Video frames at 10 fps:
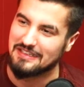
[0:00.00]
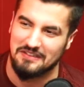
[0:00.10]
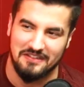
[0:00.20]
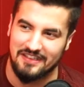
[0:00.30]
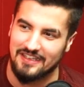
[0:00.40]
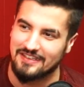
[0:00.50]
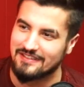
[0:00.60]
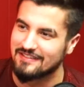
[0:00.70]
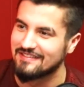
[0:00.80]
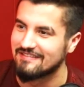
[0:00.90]
Okay,
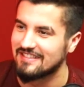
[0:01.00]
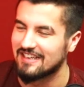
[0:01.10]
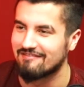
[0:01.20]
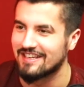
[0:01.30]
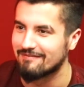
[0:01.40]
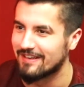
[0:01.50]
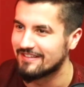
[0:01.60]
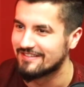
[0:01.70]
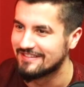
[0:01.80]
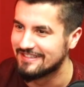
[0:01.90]
all right,
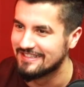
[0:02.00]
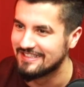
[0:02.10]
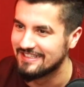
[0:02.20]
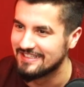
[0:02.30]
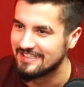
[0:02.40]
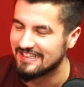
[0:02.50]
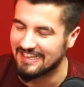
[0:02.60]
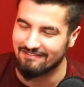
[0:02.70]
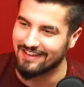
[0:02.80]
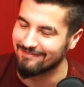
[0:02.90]
well,
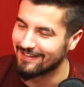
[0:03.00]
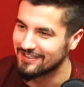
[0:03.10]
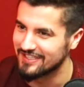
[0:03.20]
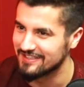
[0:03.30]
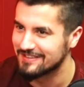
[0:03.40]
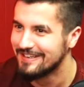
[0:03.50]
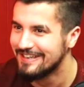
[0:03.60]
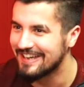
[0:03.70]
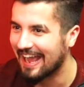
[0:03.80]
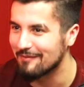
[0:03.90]
all right, well,
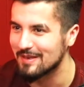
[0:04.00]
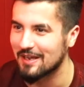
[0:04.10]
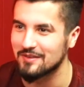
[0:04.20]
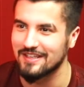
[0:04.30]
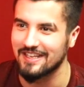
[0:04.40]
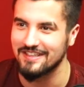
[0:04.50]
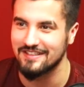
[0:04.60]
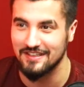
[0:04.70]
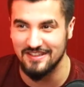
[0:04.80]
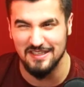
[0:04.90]
jeez. I mean, I was like,
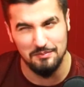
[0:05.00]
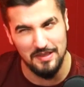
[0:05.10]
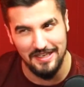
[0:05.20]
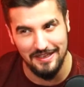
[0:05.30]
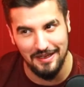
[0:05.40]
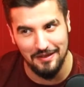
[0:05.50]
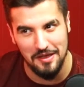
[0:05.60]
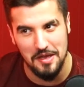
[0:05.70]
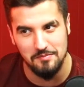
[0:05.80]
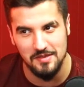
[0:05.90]
could this be a,
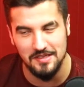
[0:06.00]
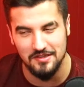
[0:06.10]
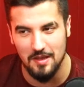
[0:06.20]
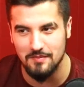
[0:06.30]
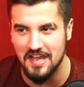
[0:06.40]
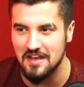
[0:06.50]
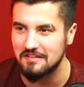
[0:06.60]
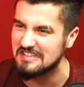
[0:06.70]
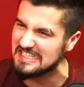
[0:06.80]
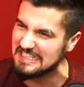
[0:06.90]
a, a
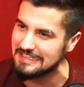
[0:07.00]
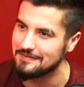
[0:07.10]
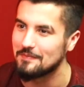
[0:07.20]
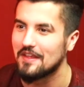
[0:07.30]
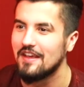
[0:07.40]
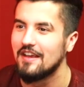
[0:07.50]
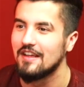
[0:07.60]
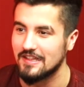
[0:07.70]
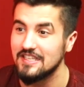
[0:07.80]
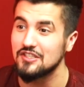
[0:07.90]
thumbnail? Eh.
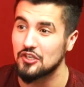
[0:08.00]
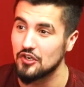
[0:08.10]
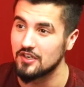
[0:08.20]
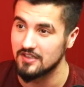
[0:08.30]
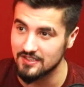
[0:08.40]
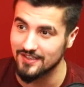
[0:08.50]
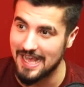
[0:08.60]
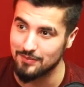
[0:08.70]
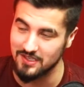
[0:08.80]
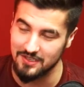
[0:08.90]
This could, this could
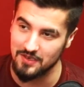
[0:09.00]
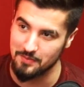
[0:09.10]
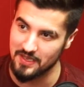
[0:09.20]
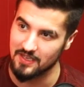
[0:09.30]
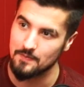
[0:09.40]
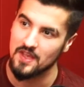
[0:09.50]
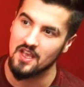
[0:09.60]
absolutely be.